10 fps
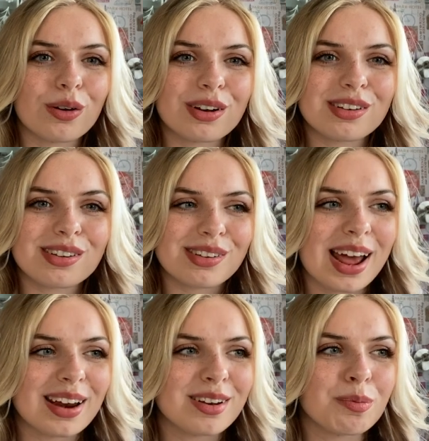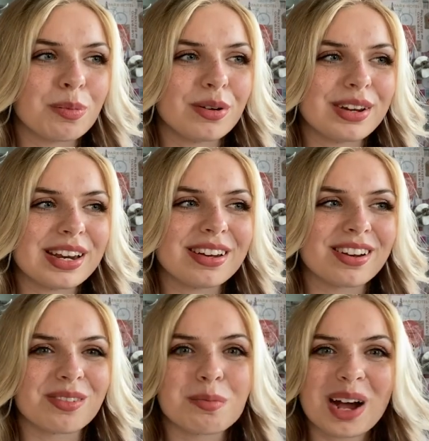understand but
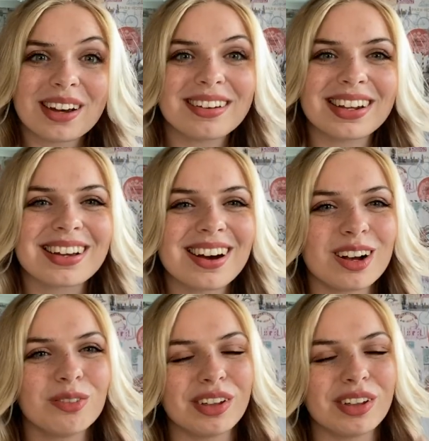needed reminding of,